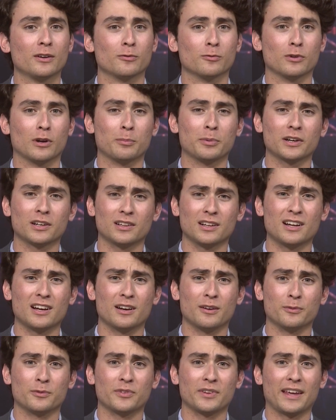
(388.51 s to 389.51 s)
rubber
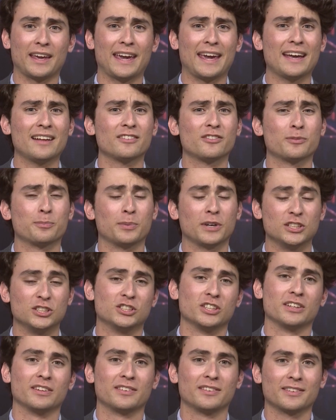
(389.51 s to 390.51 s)
gloves, and
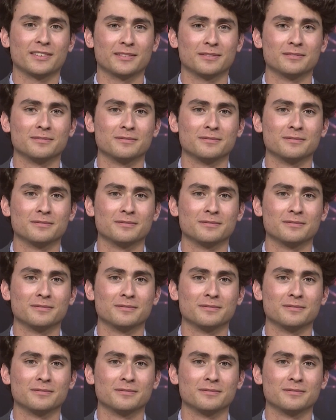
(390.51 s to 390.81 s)
sponges.